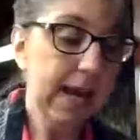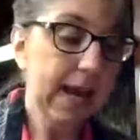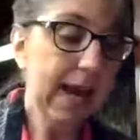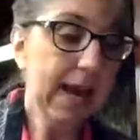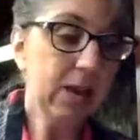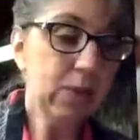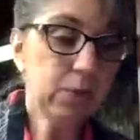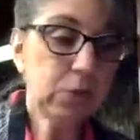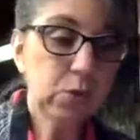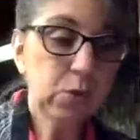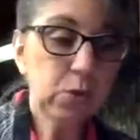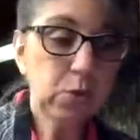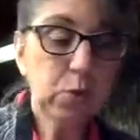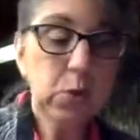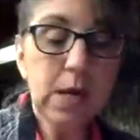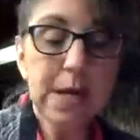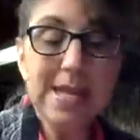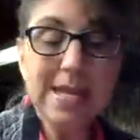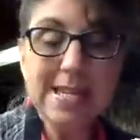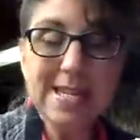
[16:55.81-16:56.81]
how
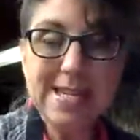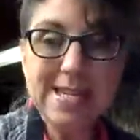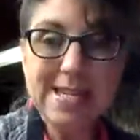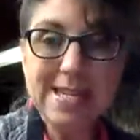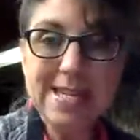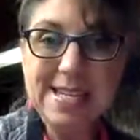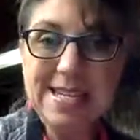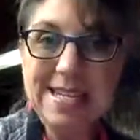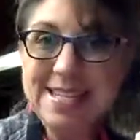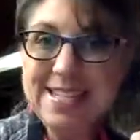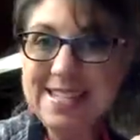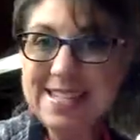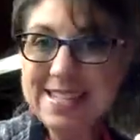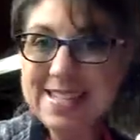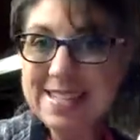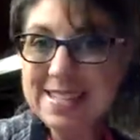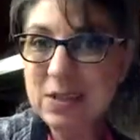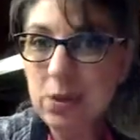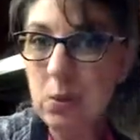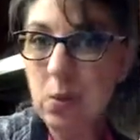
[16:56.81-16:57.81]
to knead
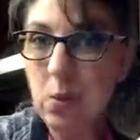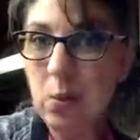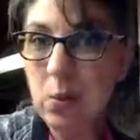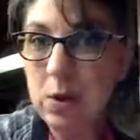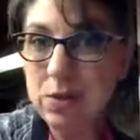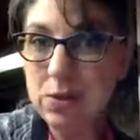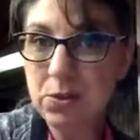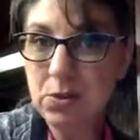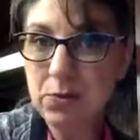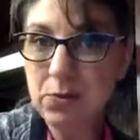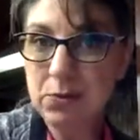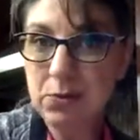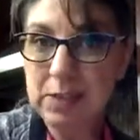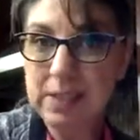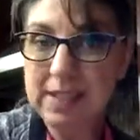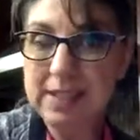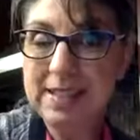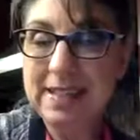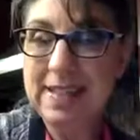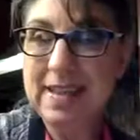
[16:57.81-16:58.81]
it
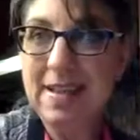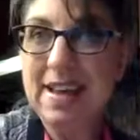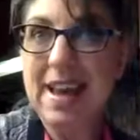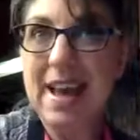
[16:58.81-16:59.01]
wonderfully,